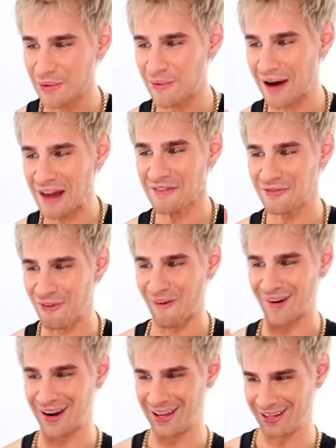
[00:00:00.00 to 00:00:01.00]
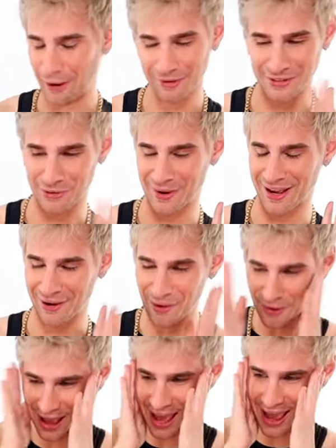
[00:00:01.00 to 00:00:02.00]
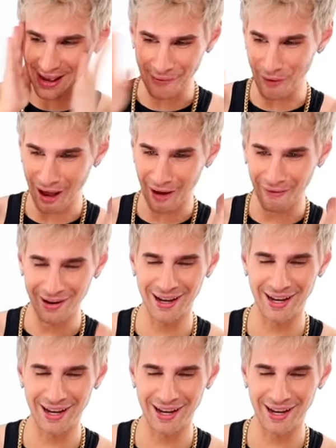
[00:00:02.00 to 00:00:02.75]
went for it. That was quick. Okay, whoa.